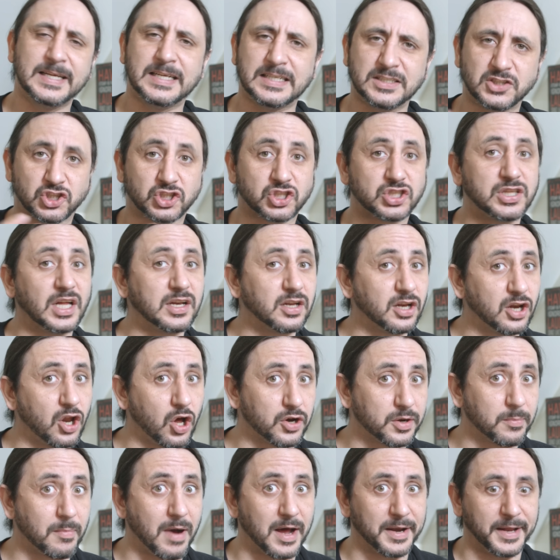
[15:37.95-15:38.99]
Still a
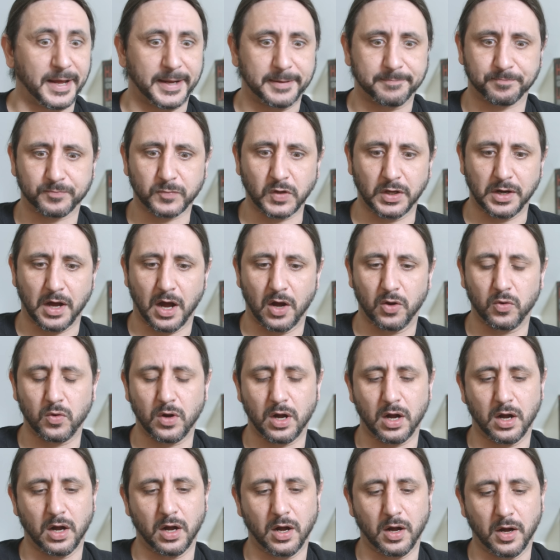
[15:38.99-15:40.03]
lot of money, you
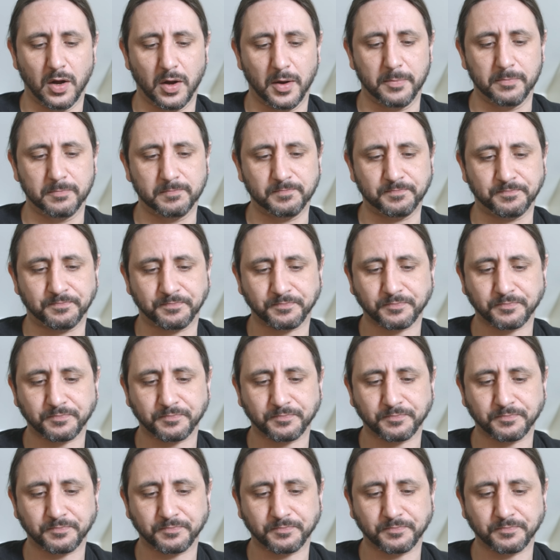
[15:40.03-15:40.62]
know,